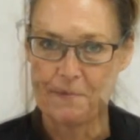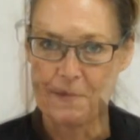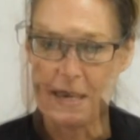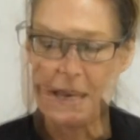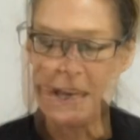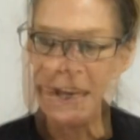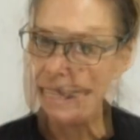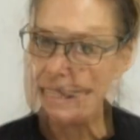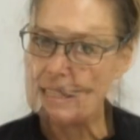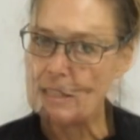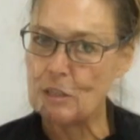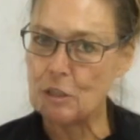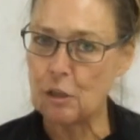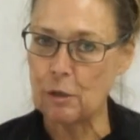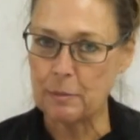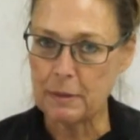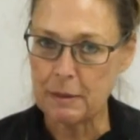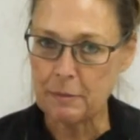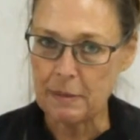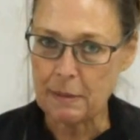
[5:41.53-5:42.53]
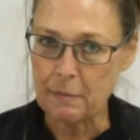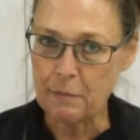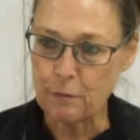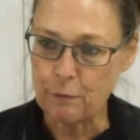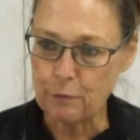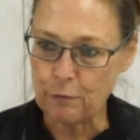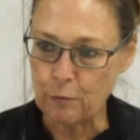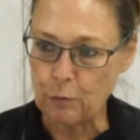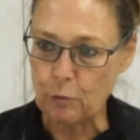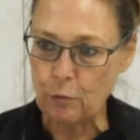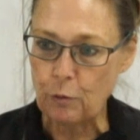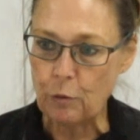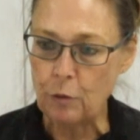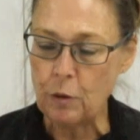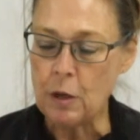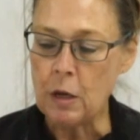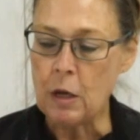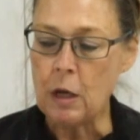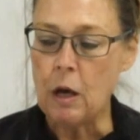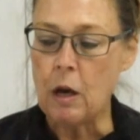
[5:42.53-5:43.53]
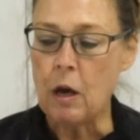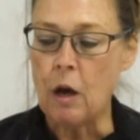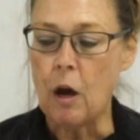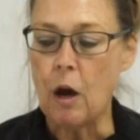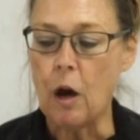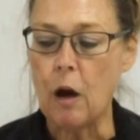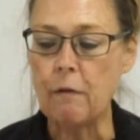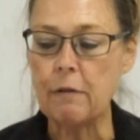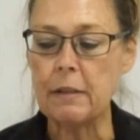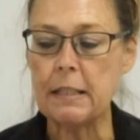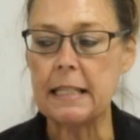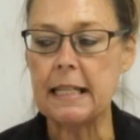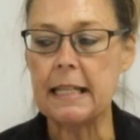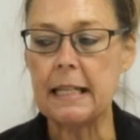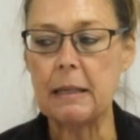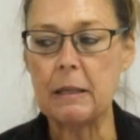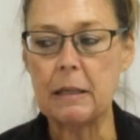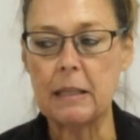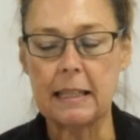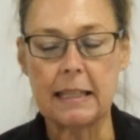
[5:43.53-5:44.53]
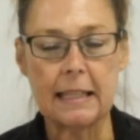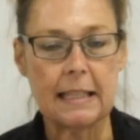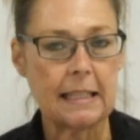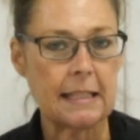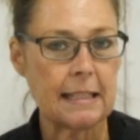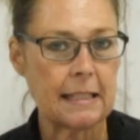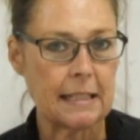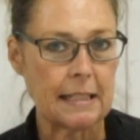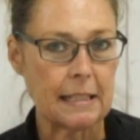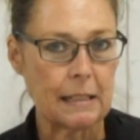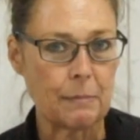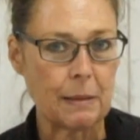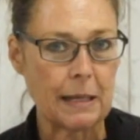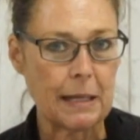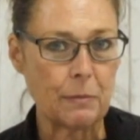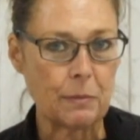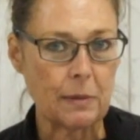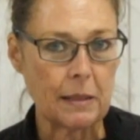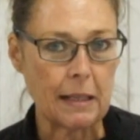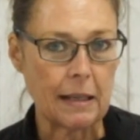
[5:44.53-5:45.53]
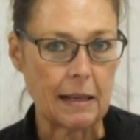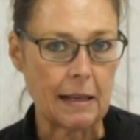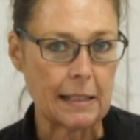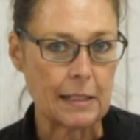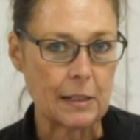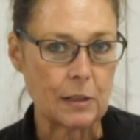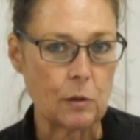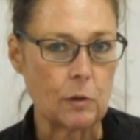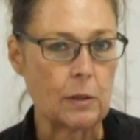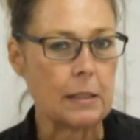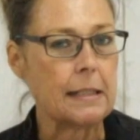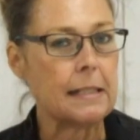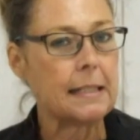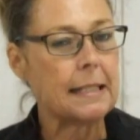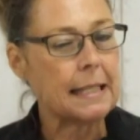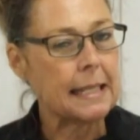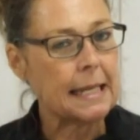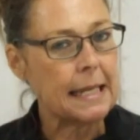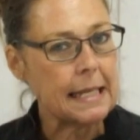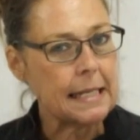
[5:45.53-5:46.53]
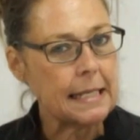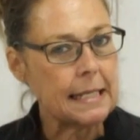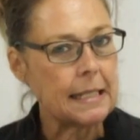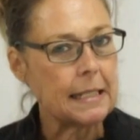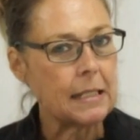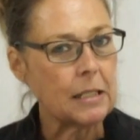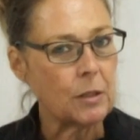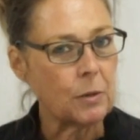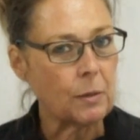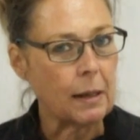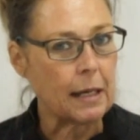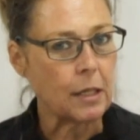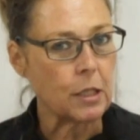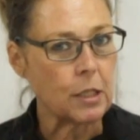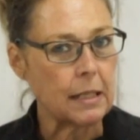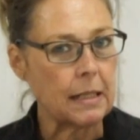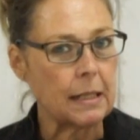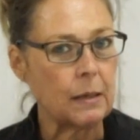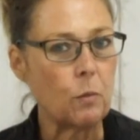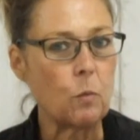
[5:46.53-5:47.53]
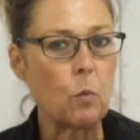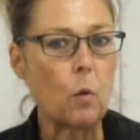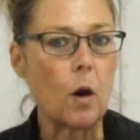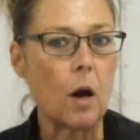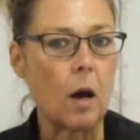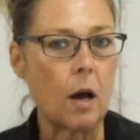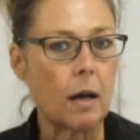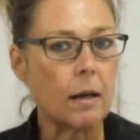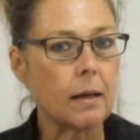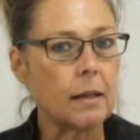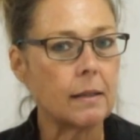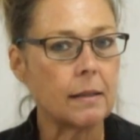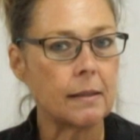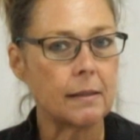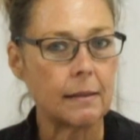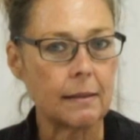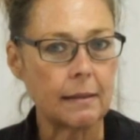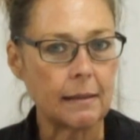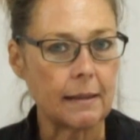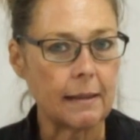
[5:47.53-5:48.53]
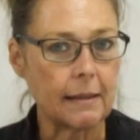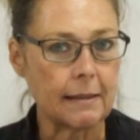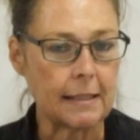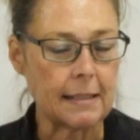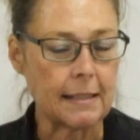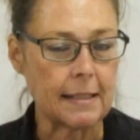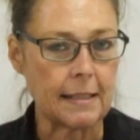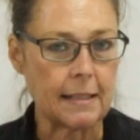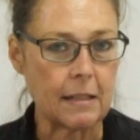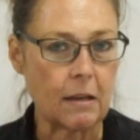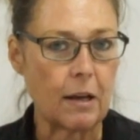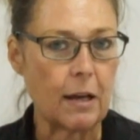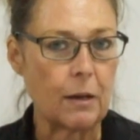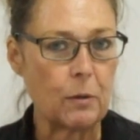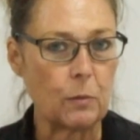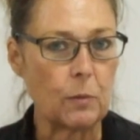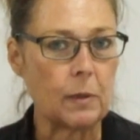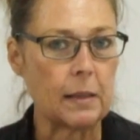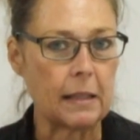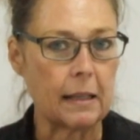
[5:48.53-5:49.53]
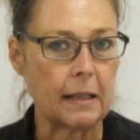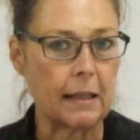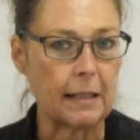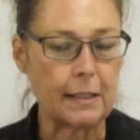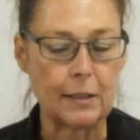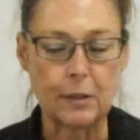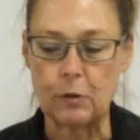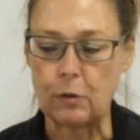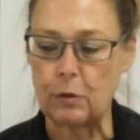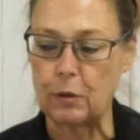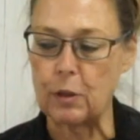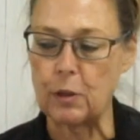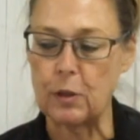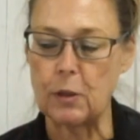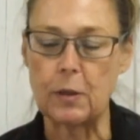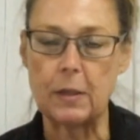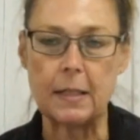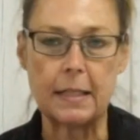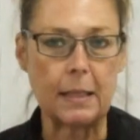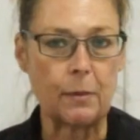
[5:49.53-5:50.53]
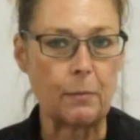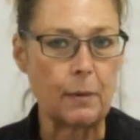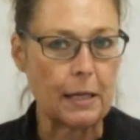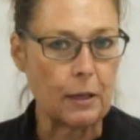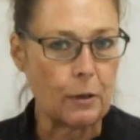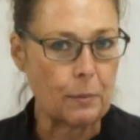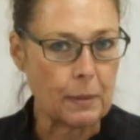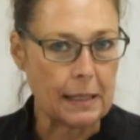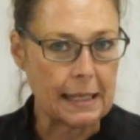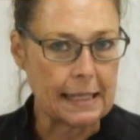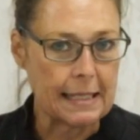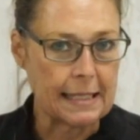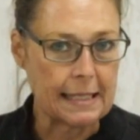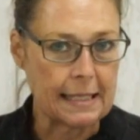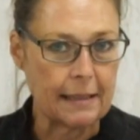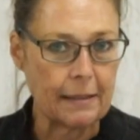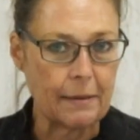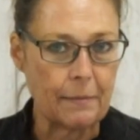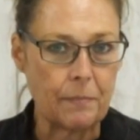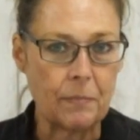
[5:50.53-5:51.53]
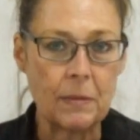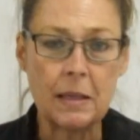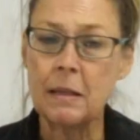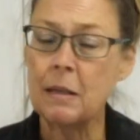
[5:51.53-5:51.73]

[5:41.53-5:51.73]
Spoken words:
And top tip number 4, obviously this is displayed with the lights on, and it's easier to actually work the design with the lights on because you can see where you're placing them.